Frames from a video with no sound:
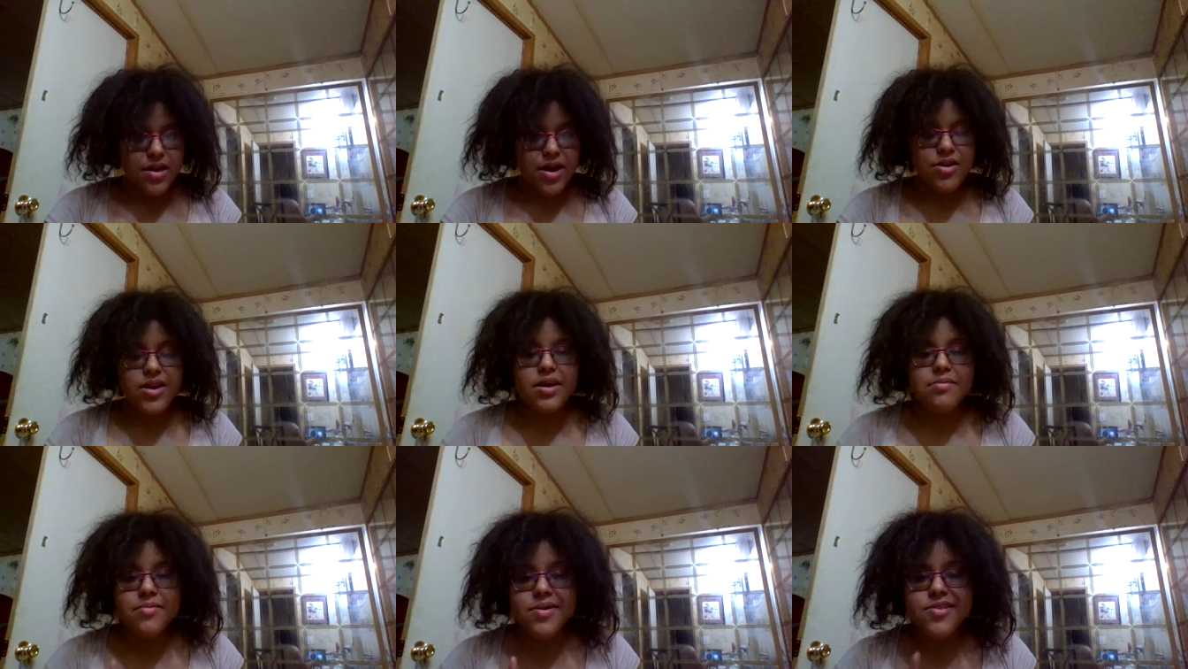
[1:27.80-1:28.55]
oh yeah,
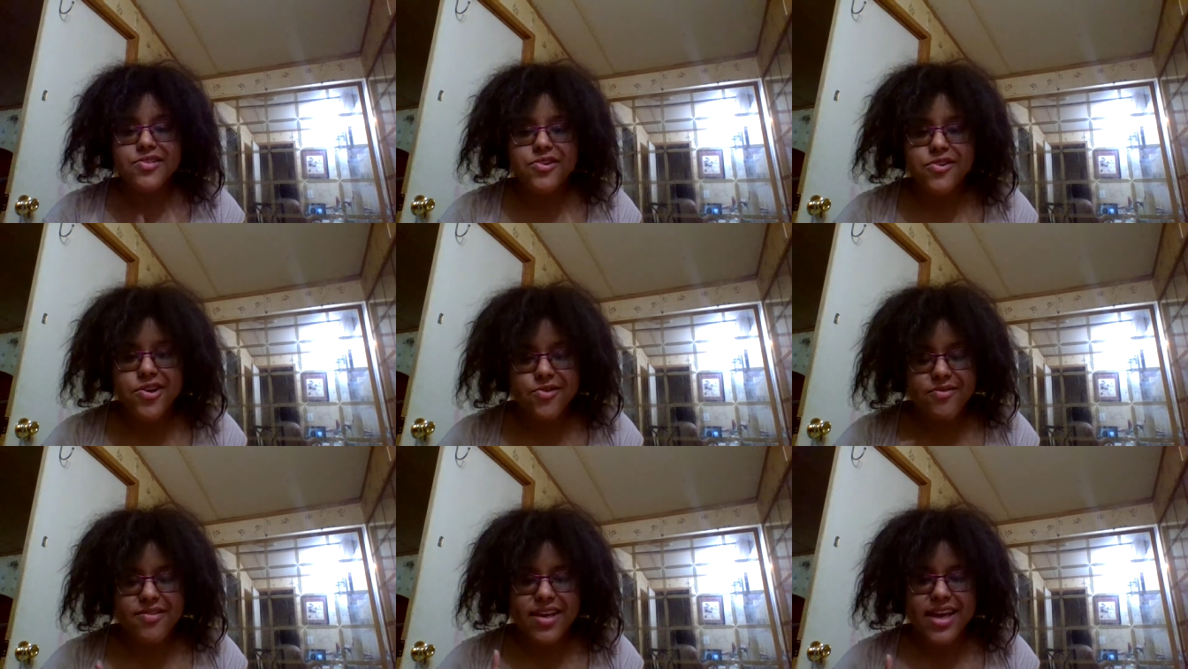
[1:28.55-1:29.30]
Mr. George
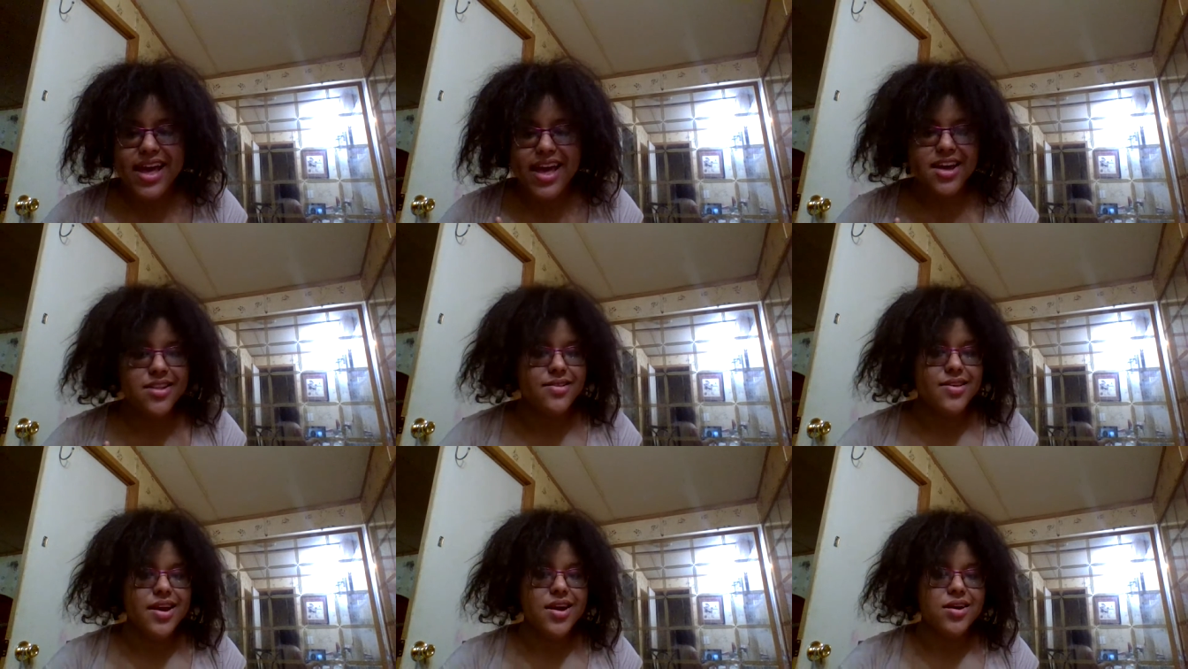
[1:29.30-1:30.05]
was saying hey
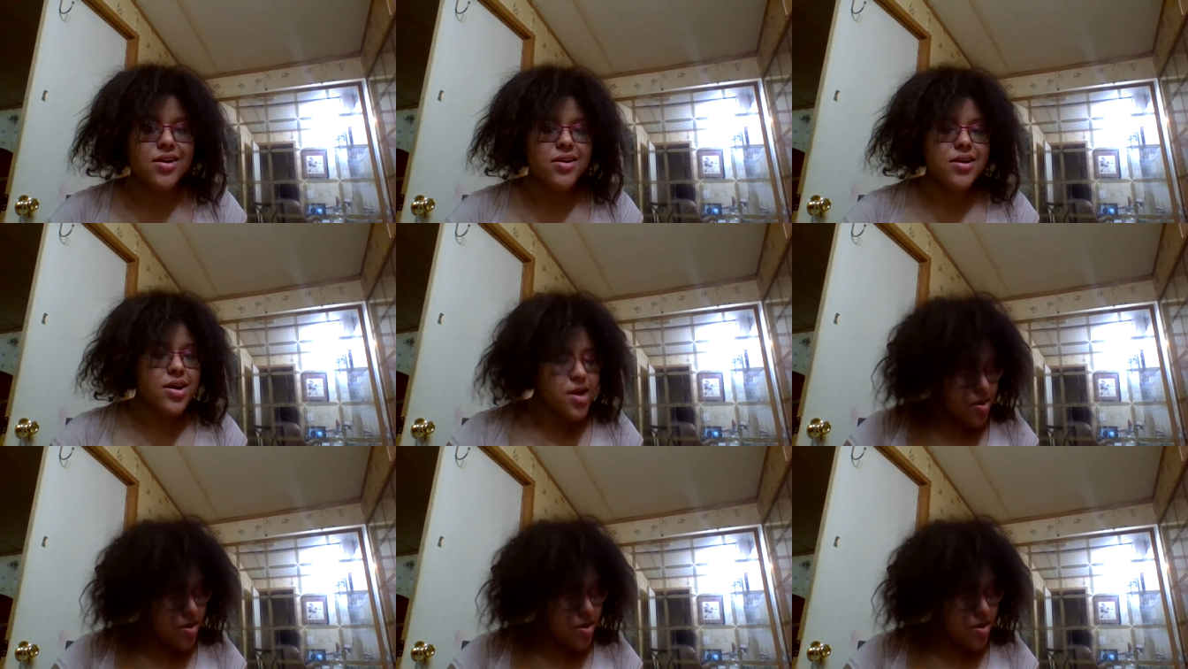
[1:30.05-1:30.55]
to y'all.